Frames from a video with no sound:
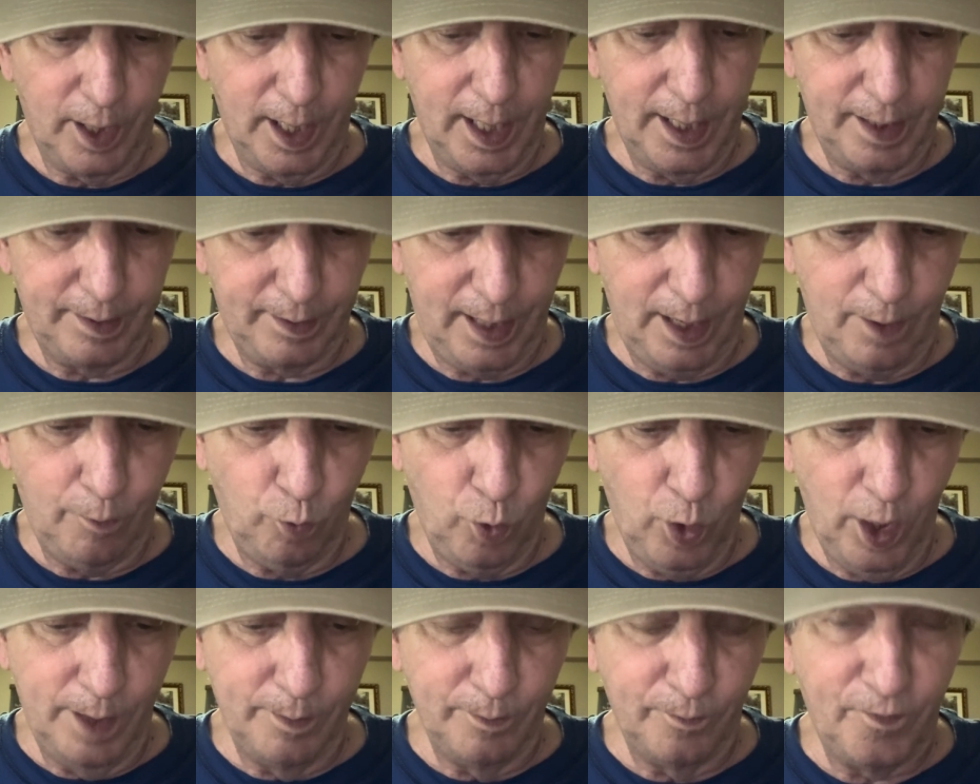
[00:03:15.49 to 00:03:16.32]
I get
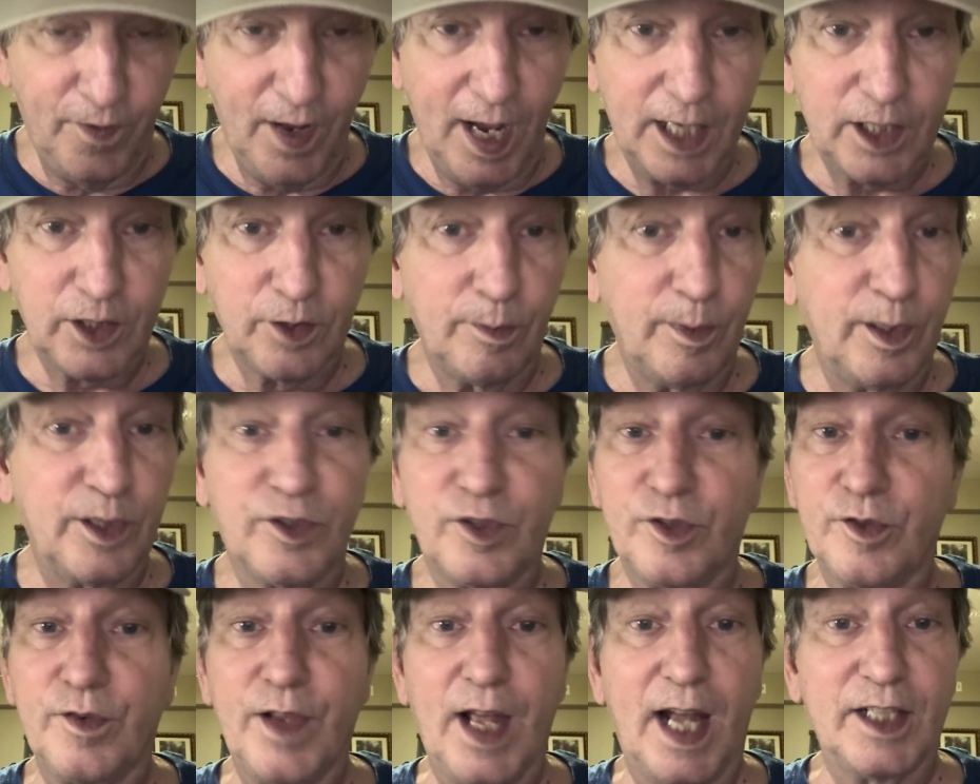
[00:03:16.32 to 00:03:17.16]
read fax from me. They
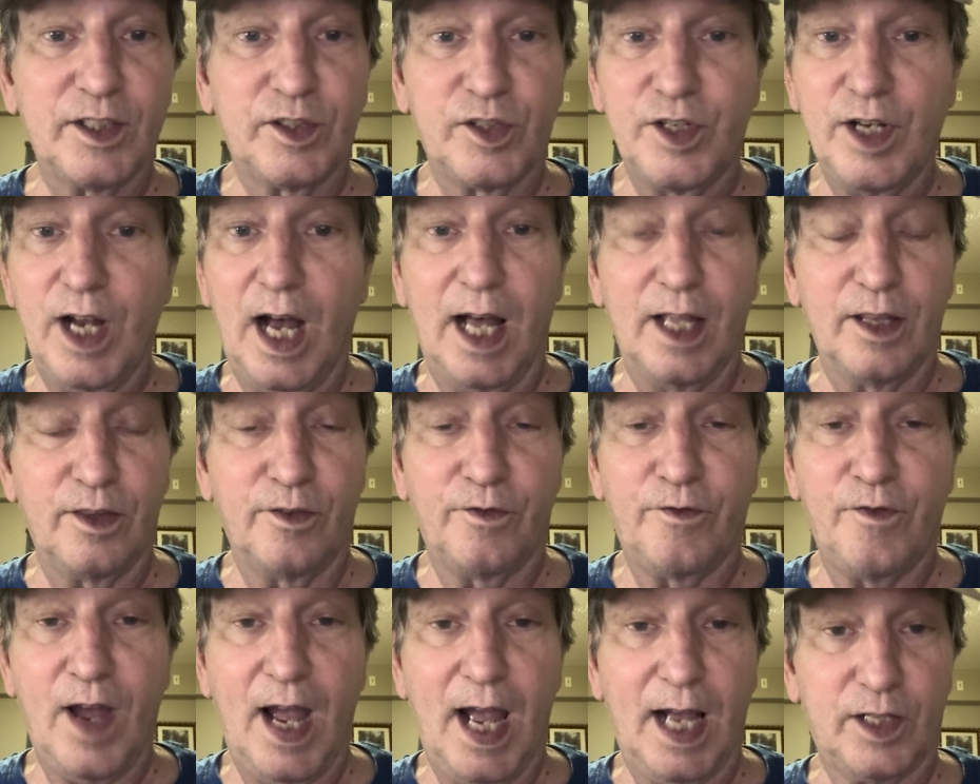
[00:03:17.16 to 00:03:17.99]
said, that's not the
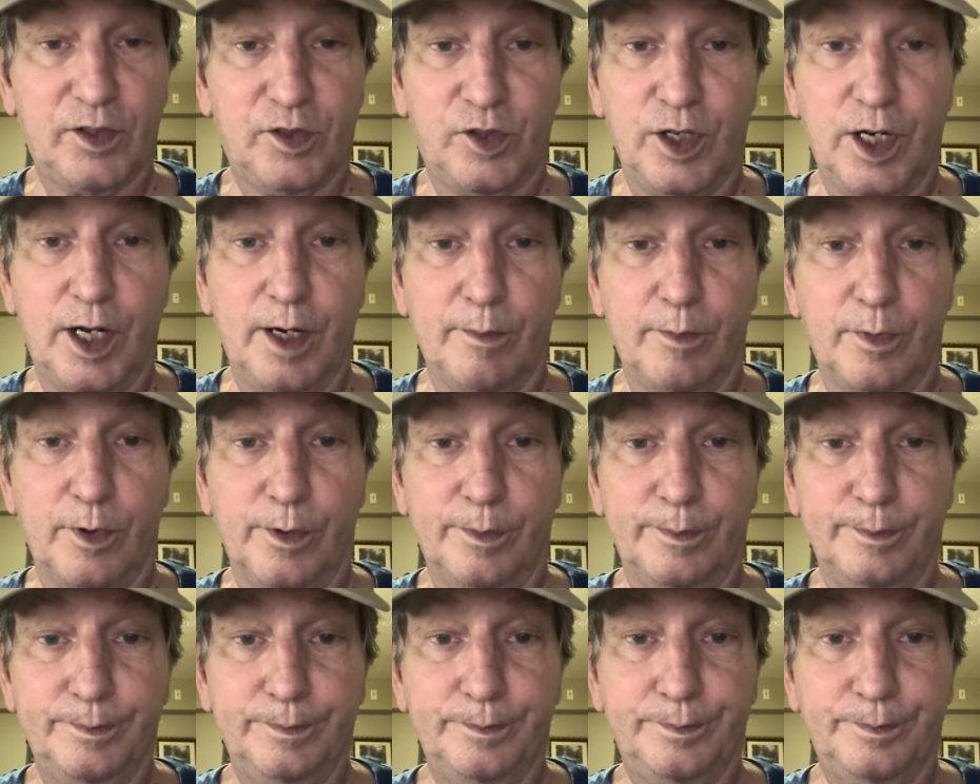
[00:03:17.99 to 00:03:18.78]
fax number.